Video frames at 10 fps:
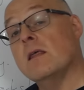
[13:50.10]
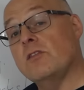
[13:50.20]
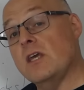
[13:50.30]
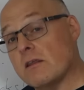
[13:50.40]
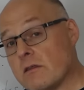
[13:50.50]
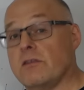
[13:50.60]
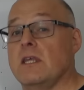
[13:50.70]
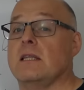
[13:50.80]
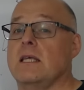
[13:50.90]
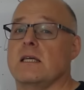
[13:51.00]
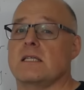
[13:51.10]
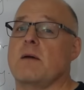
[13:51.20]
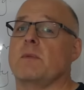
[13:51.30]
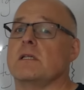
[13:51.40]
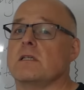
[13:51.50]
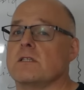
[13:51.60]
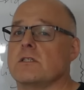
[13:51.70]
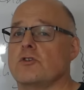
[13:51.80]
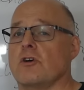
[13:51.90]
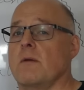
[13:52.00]
The other thing the examiner does
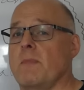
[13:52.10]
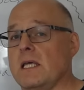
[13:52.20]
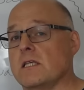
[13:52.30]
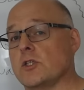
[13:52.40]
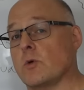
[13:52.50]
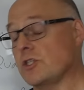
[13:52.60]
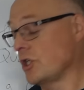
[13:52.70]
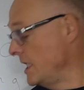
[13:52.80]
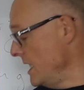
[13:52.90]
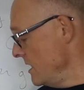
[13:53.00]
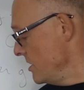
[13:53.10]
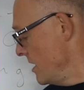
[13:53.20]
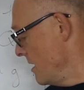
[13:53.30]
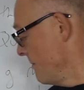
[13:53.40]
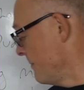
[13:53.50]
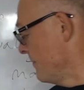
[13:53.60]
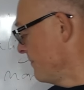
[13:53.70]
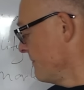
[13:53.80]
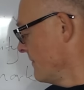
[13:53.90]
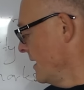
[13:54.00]
to try and make this question easier
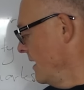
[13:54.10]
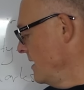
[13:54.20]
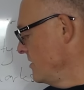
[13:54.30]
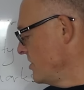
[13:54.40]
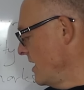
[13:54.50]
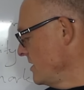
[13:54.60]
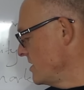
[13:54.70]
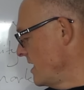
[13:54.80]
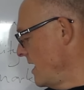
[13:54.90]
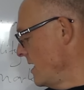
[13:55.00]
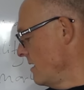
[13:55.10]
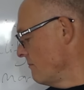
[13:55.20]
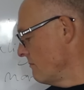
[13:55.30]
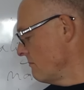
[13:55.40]
is they say